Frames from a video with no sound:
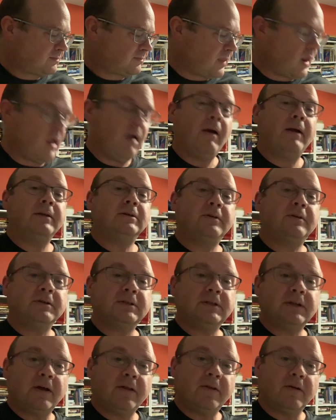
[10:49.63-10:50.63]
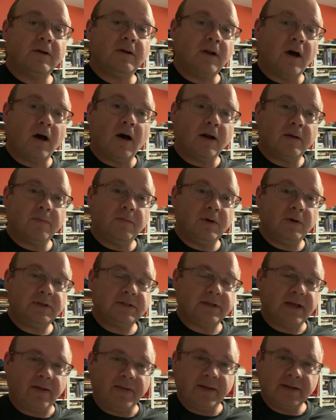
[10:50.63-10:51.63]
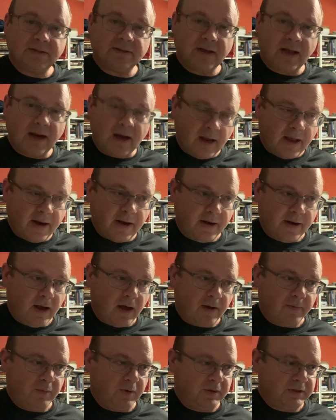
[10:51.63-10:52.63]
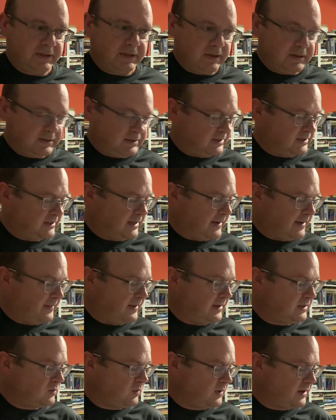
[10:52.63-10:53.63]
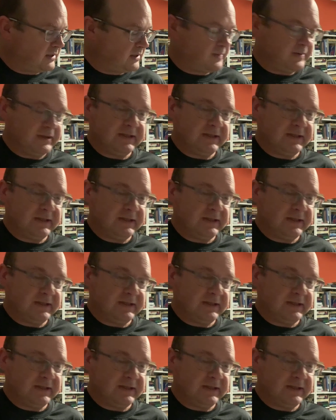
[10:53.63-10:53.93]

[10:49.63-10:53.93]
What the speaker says: All right, so here's another non-book sale. This is a lot of not book sales this time. This one has been